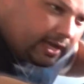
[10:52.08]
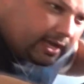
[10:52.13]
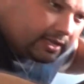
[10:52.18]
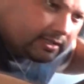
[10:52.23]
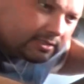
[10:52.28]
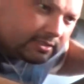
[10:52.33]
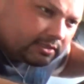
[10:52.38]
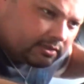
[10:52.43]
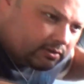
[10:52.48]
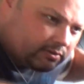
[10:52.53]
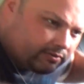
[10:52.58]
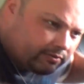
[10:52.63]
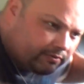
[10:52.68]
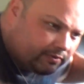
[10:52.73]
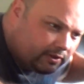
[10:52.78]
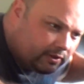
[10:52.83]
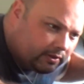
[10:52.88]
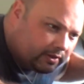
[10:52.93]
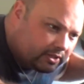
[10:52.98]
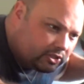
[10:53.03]
can still
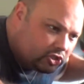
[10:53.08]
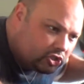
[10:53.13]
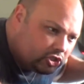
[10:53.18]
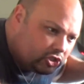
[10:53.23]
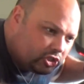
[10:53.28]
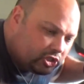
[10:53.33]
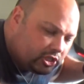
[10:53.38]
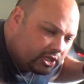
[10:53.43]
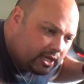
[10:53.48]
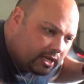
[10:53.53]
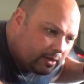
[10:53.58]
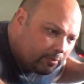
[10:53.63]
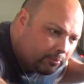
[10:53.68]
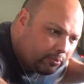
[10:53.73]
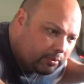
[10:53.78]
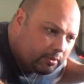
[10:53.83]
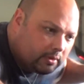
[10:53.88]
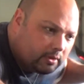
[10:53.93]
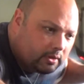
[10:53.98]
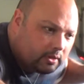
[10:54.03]
feel the
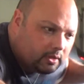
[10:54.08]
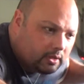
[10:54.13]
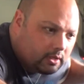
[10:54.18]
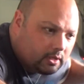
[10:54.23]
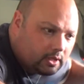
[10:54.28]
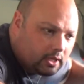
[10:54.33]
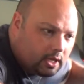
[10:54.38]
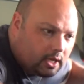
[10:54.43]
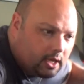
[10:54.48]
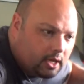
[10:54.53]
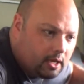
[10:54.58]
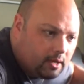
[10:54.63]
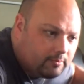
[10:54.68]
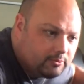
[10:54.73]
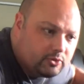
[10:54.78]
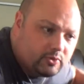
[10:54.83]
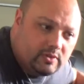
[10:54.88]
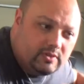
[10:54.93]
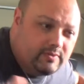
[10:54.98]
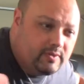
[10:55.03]
chip,
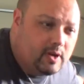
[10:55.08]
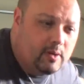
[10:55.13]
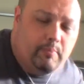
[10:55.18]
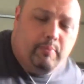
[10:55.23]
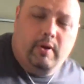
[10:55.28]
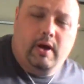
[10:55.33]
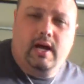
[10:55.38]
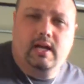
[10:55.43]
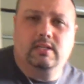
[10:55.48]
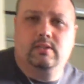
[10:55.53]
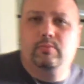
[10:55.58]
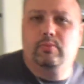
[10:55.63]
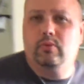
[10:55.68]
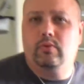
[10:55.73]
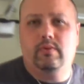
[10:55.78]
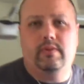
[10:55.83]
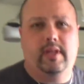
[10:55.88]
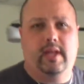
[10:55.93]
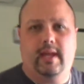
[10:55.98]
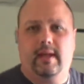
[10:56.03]
so it's very
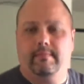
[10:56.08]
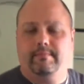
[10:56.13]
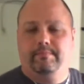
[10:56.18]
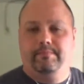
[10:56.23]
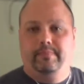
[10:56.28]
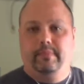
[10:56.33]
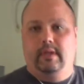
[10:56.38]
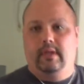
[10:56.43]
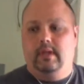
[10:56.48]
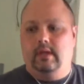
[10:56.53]
possible that